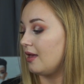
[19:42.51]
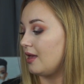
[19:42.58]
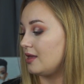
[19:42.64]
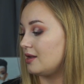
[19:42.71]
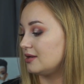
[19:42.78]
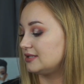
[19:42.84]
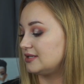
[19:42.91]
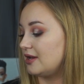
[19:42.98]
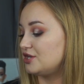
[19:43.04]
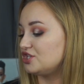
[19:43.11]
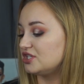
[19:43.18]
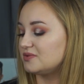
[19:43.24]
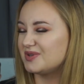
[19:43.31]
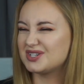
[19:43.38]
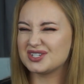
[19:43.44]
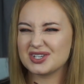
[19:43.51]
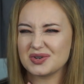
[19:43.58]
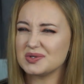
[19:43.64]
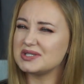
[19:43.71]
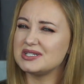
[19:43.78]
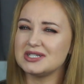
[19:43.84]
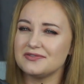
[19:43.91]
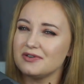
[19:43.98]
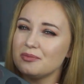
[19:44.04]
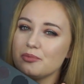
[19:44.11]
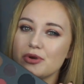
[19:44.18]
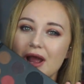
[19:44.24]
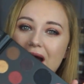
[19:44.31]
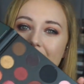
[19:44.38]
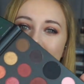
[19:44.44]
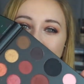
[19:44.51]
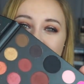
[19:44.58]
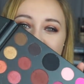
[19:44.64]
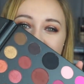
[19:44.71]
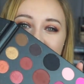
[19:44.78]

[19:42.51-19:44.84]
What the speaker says: And also, I just wish there was a different brown.